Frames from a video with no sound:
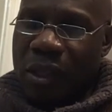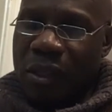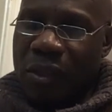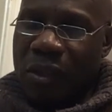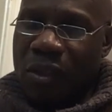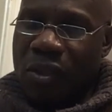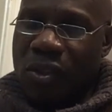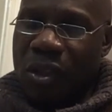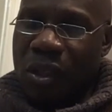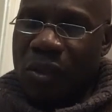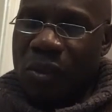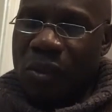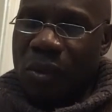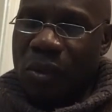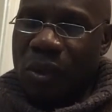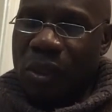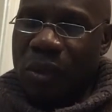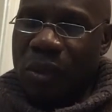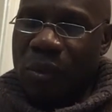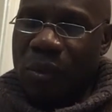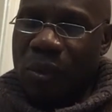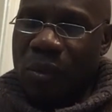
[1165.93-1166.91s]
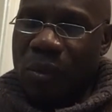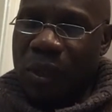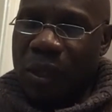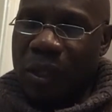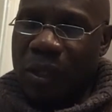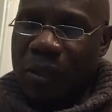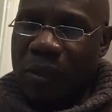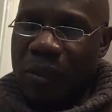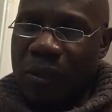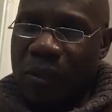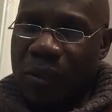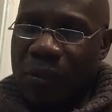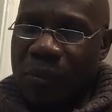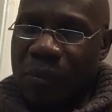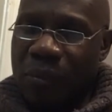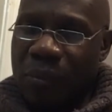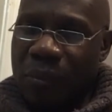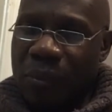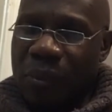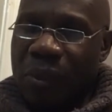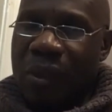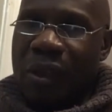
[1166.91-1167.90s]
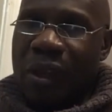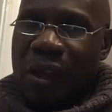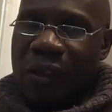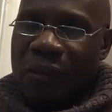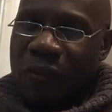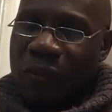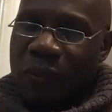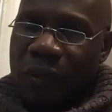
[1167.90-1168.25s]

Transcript: in the gentle leeward winds. I